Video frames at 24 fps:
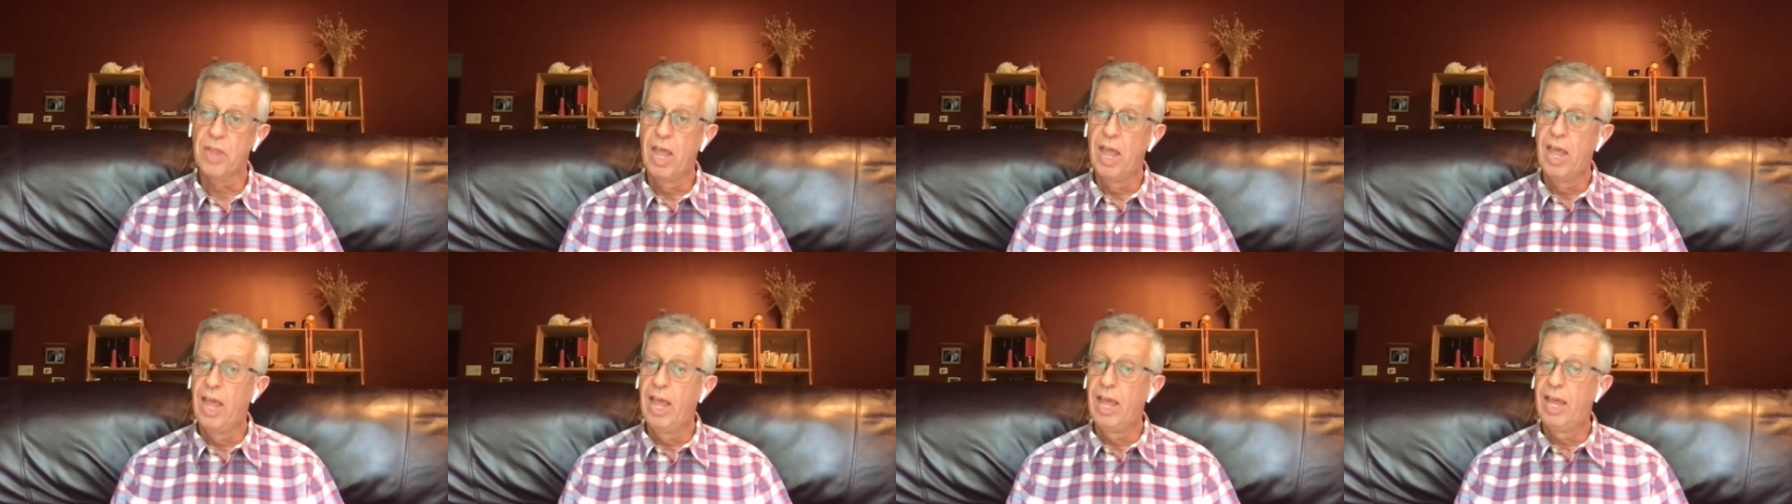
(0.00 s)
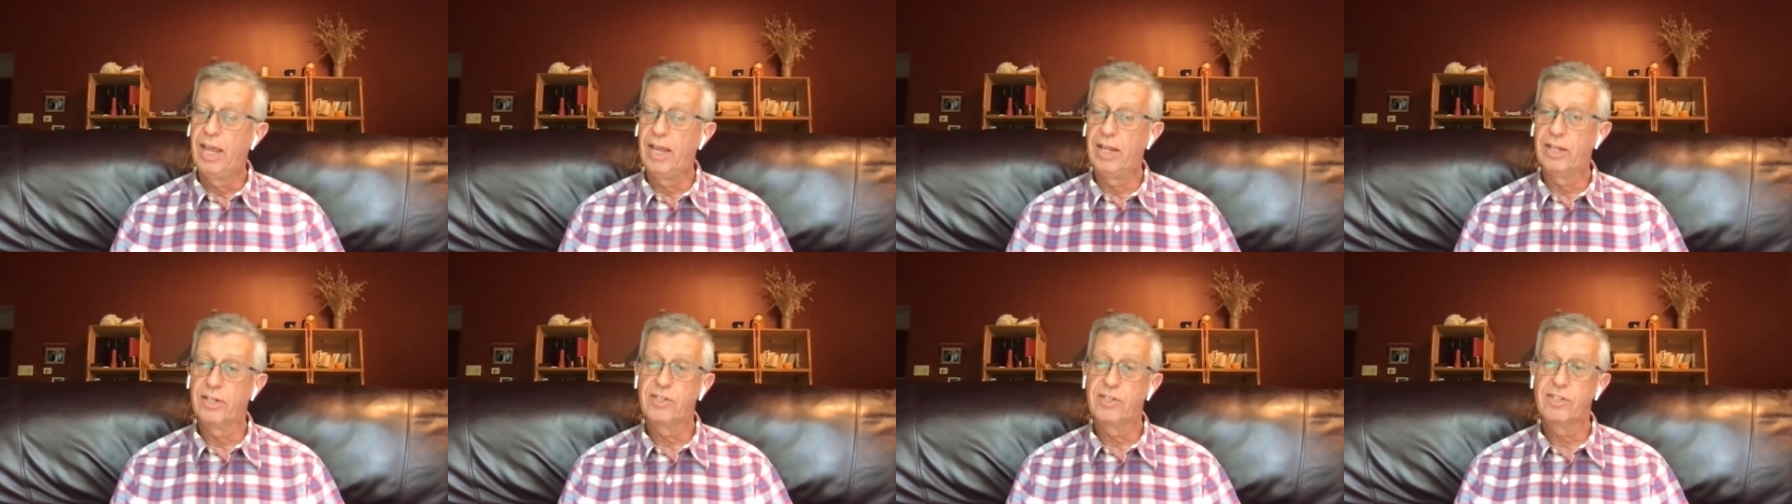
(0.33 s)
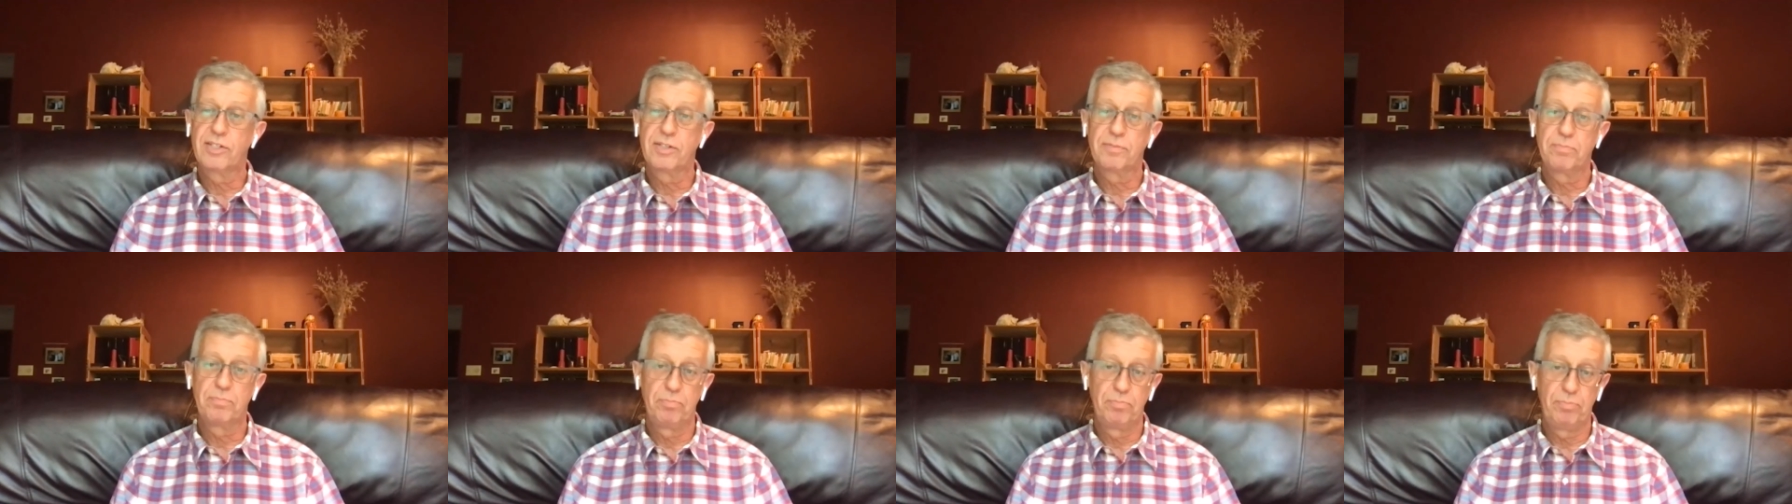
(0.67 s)
Mm.
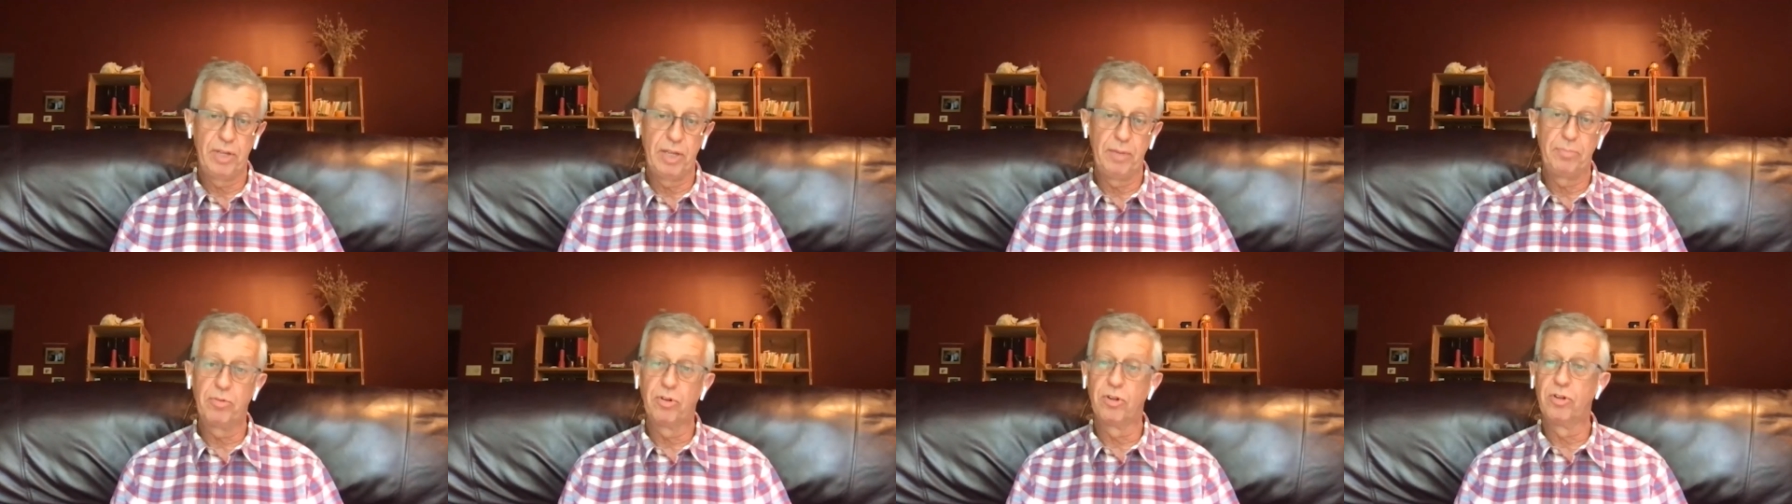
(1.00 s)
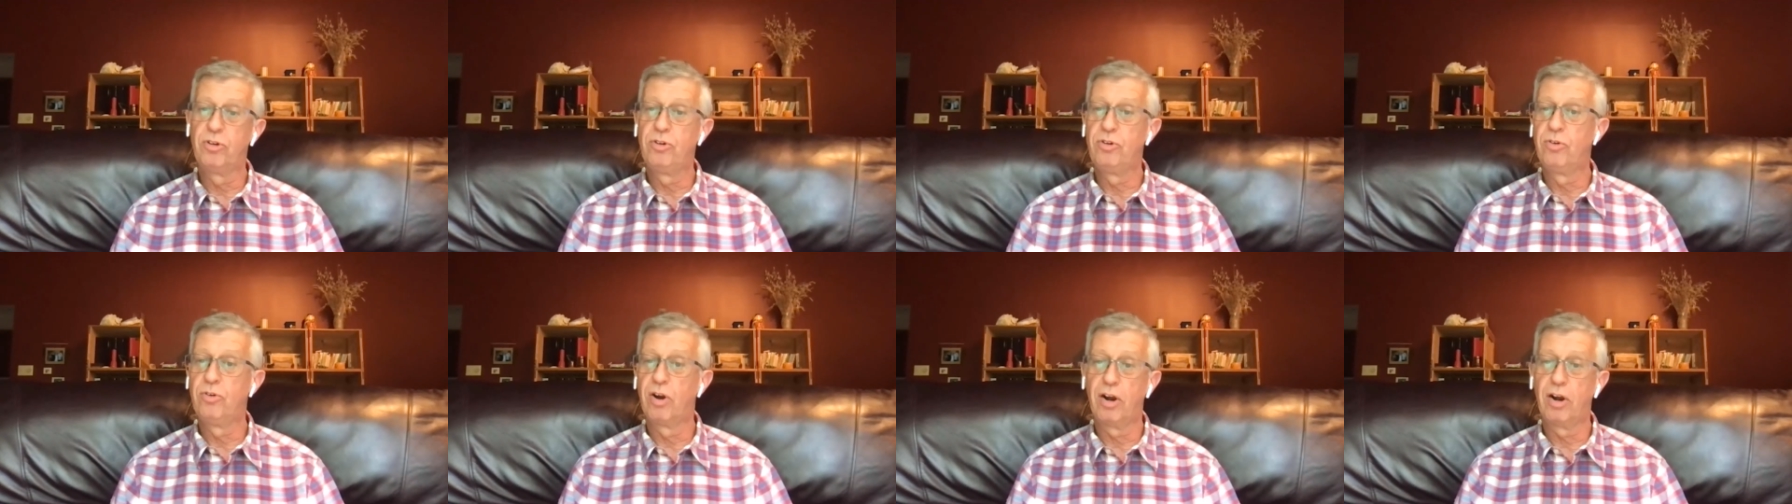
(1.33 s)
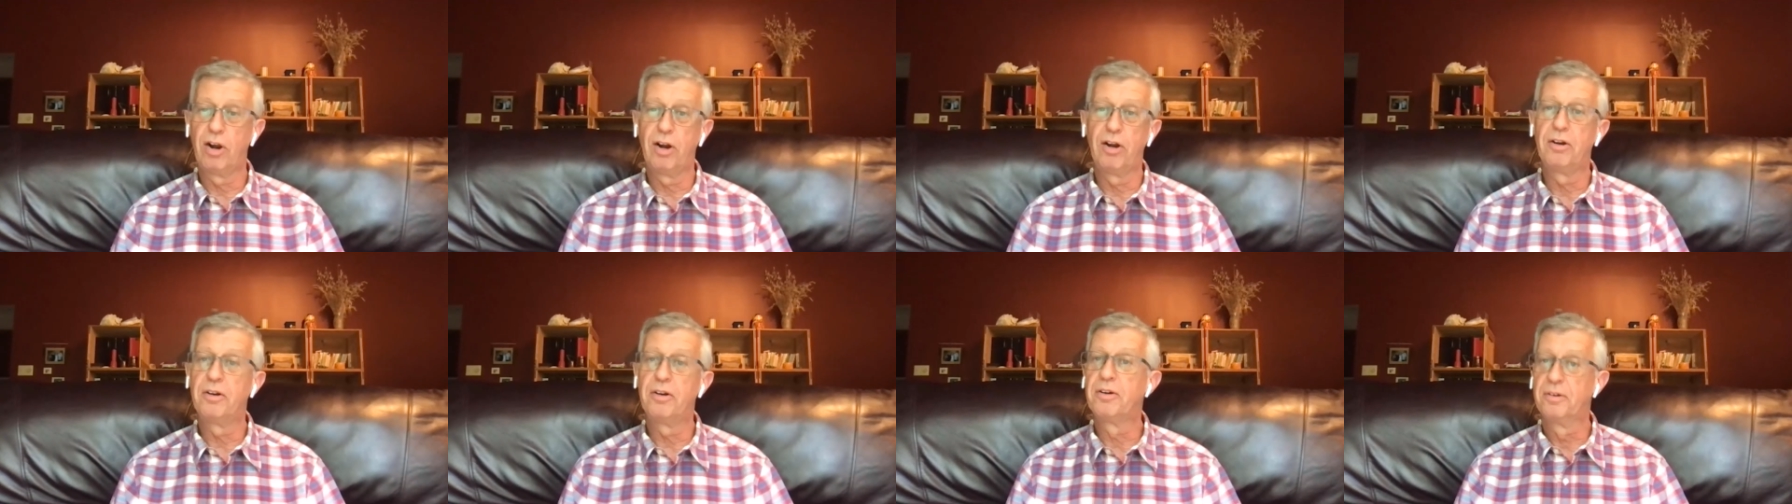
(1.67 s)
It's people who
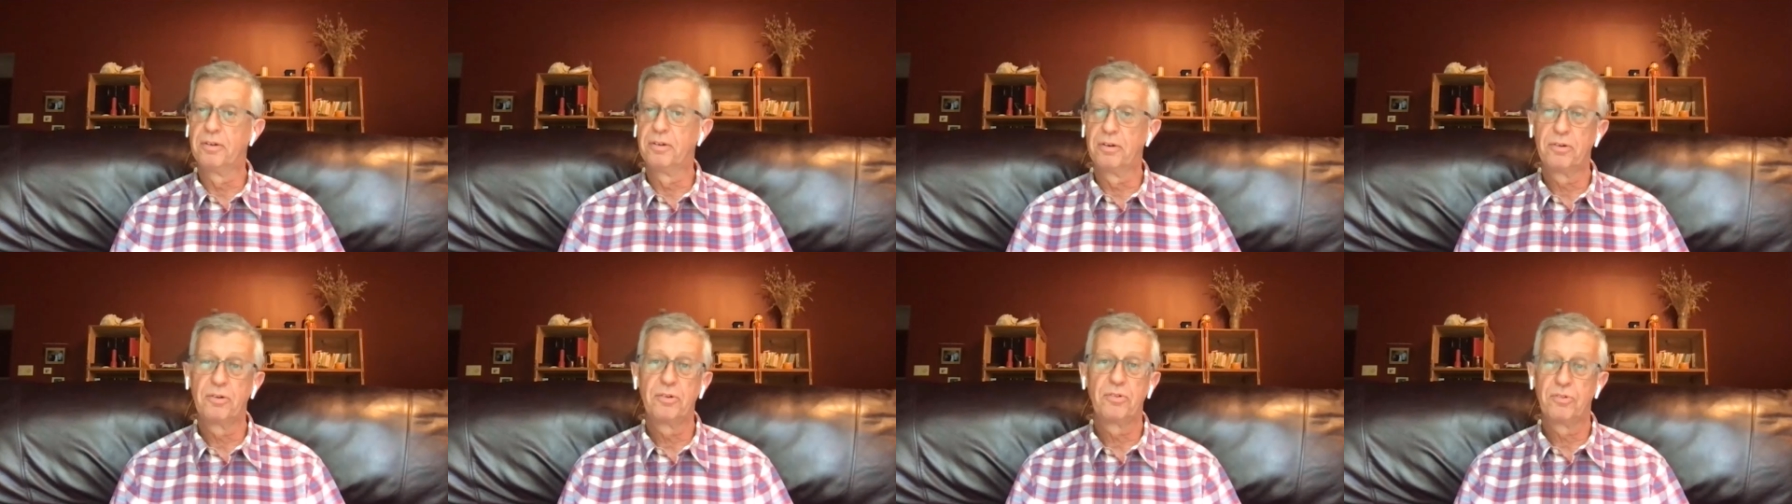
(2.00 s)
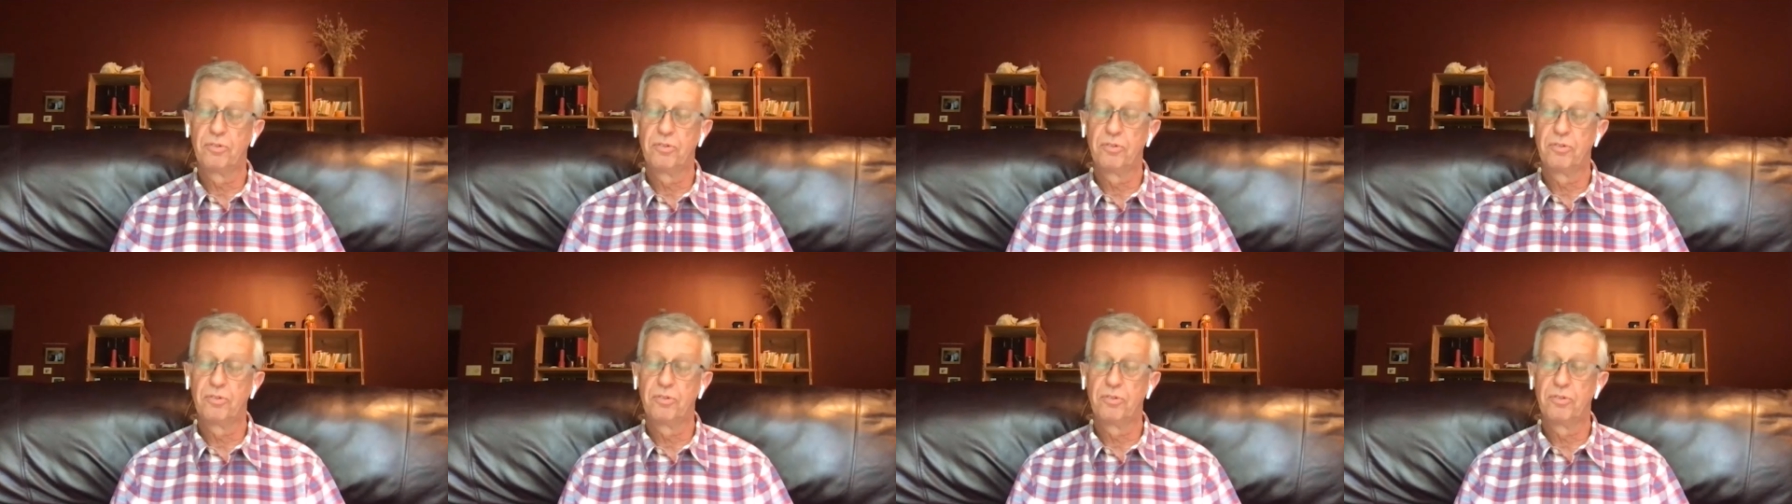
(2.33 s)
are